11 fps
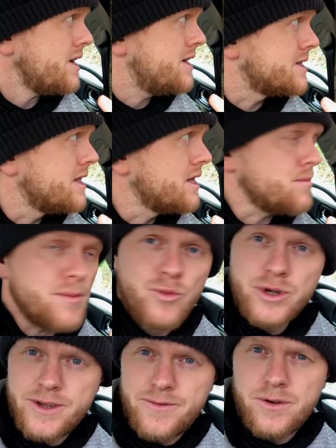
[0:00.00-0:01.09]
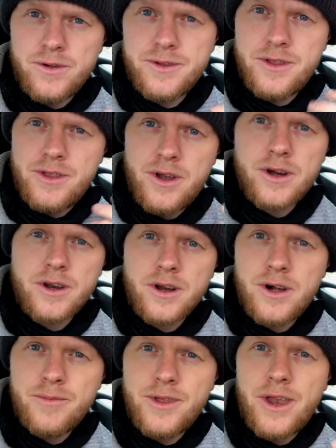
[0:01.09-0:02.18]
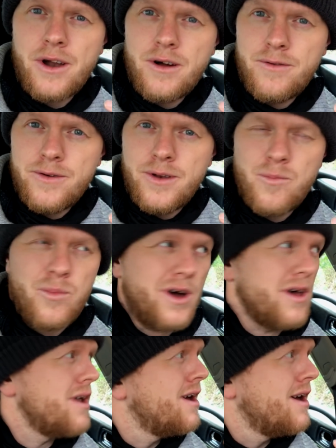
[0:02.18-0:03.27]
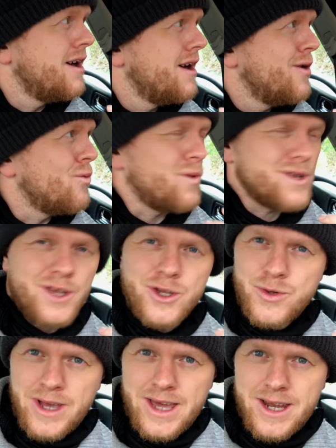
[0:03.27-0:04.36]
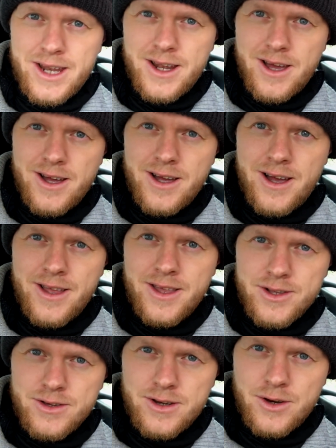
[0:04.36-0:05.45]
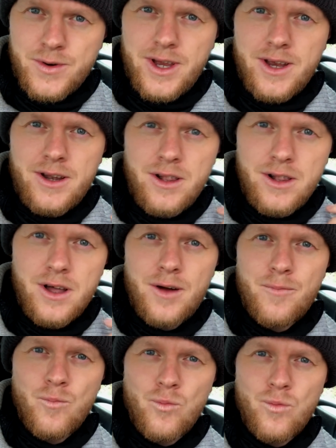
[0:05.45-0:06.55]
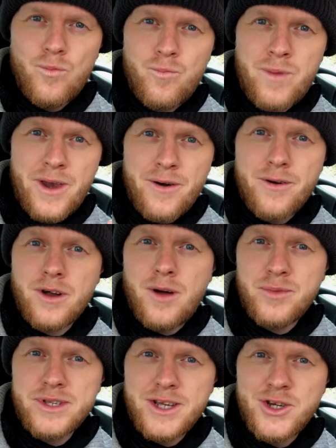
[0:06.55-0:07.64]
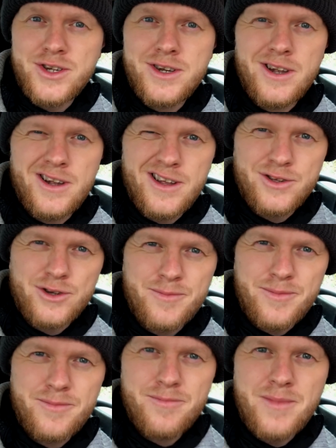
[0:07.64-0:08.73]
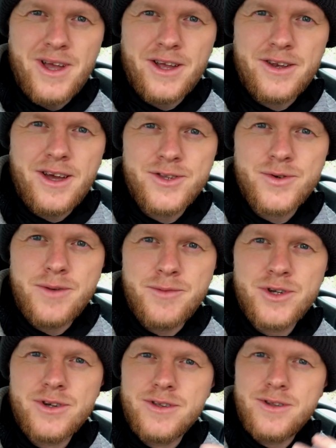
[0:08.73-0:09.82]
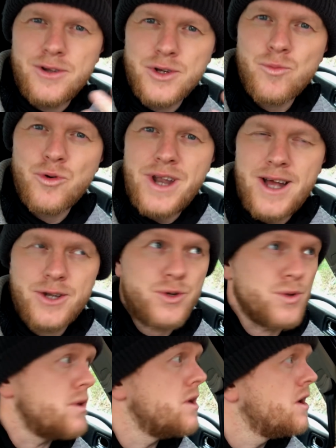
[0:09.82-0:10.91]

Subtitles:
it's a little bit more difficult and they're not going to come that often, but once I do get it, I think it's going to create a lot better composition. It's going to make a nicer image because it looks more natural.